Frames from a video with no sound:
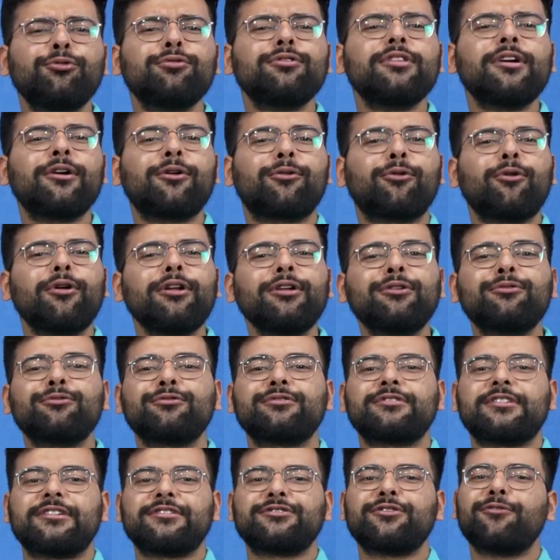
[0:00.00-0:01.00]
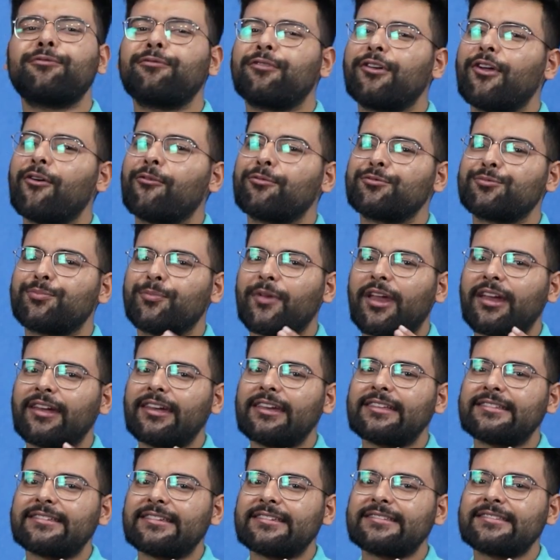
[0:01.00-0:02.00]
to the growing usage of DevOps
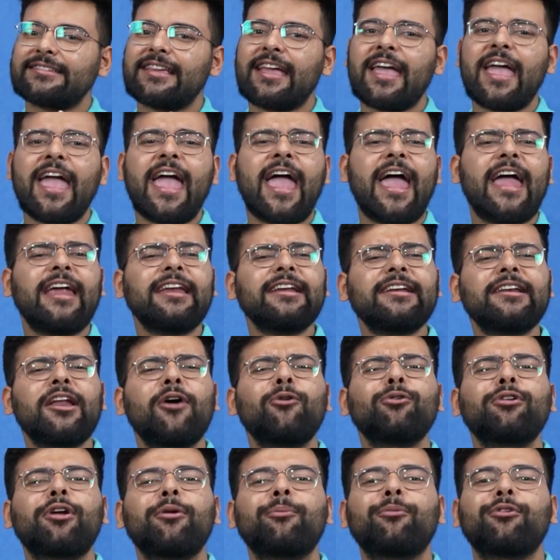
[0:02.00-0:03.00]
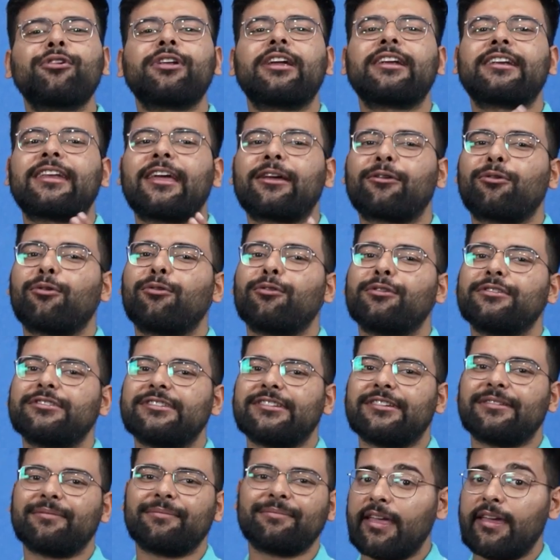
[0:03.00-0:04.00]
practices and cloud computing
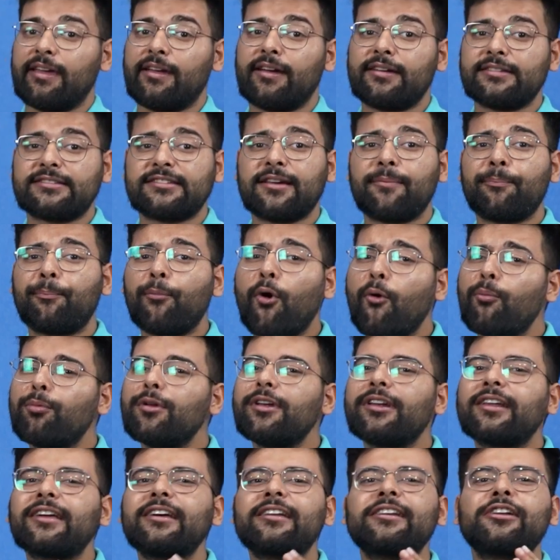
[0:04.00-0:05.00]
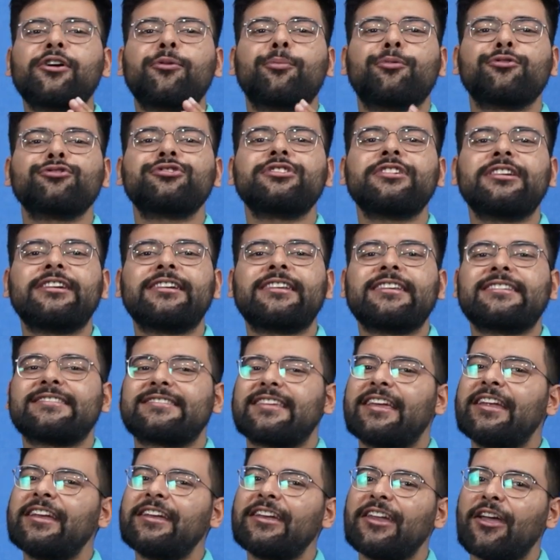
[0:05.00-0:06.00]
technology. Here are some popular career
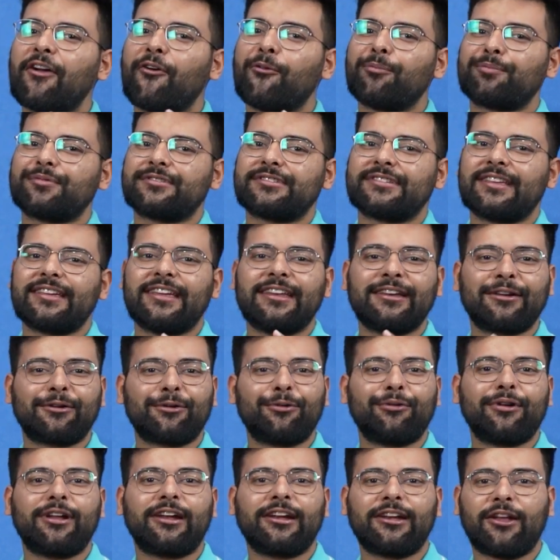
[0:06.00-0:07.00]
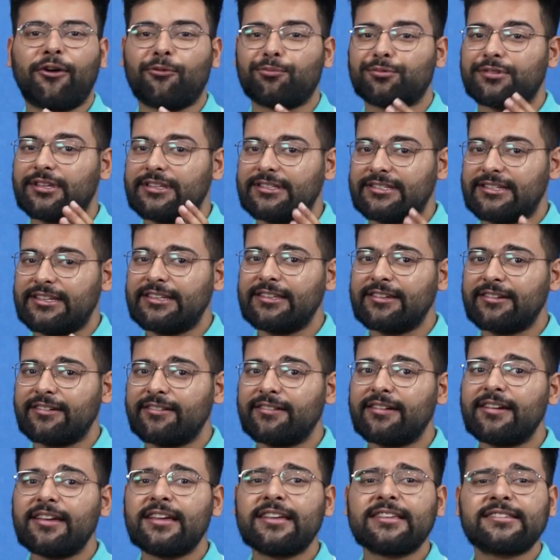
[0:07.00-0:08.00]
opportunities in DevOps, including DevOps
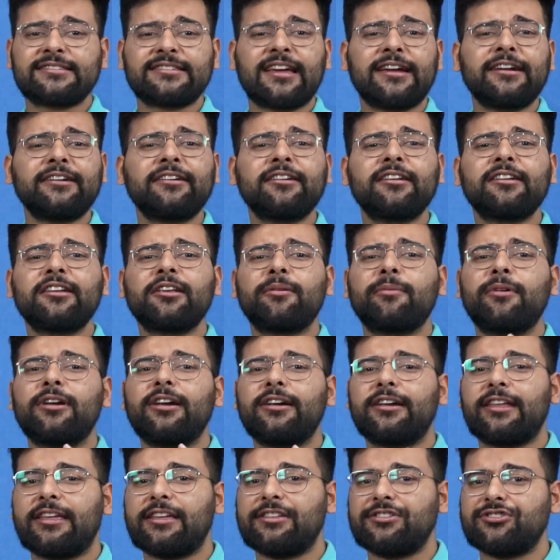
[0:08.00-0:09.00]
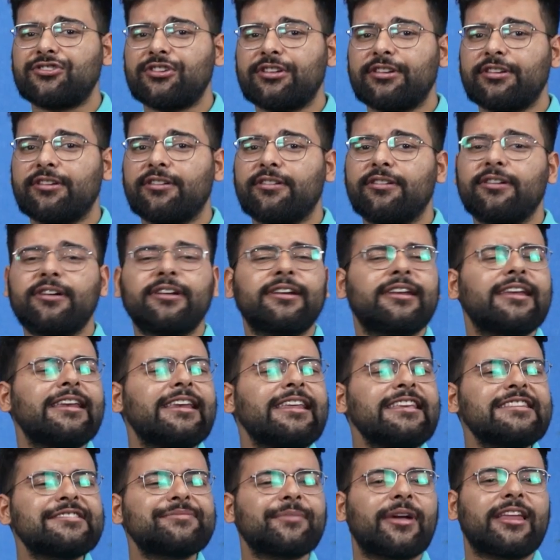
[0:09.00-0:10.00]
engineer, site reliability engineer,
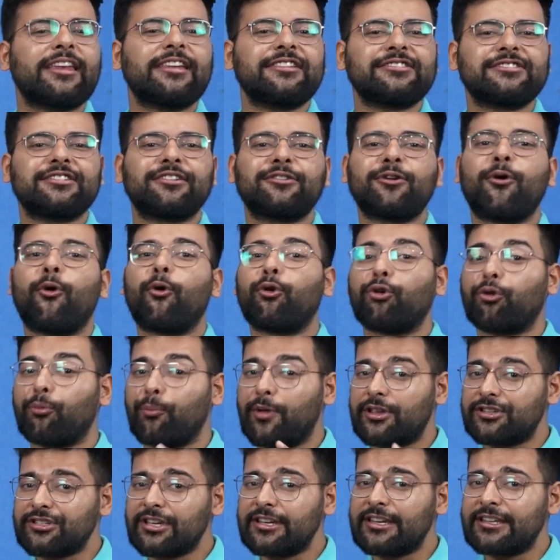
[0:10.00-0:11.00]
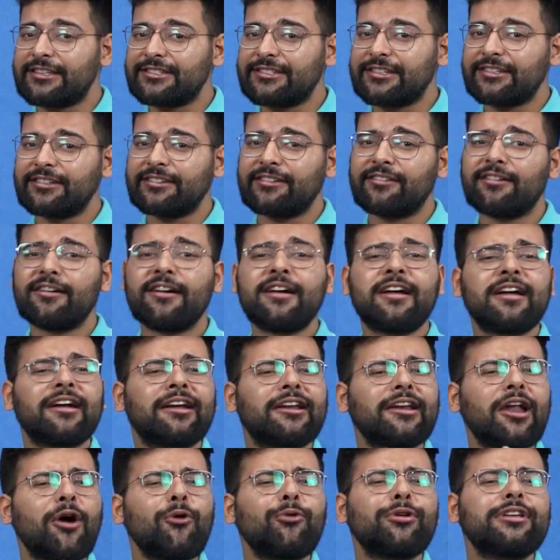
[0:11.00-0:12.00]
release manager, automation engineer,
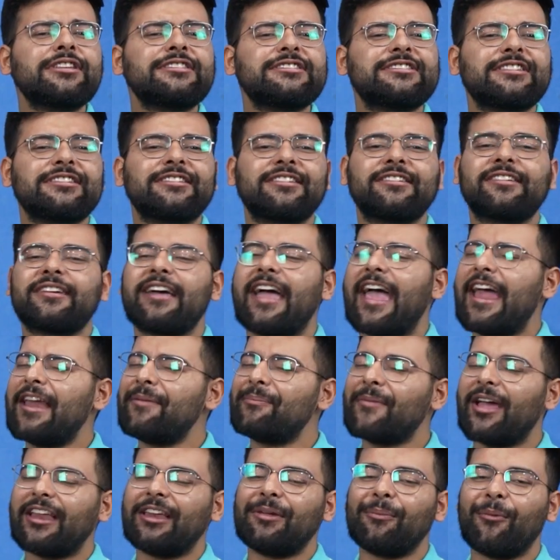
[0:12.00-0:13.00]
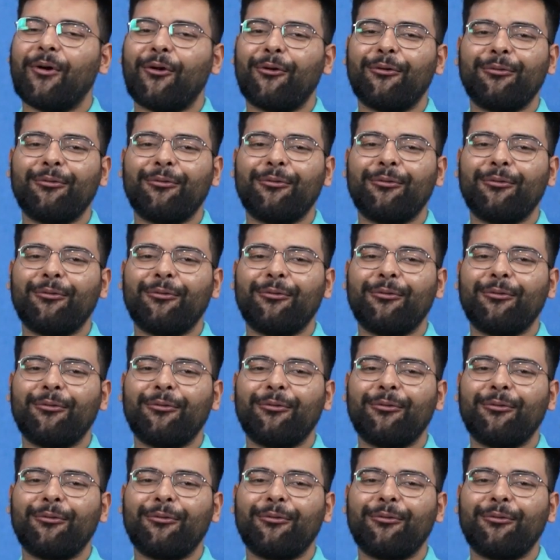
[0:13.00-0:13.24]
cloud engineer, and many more.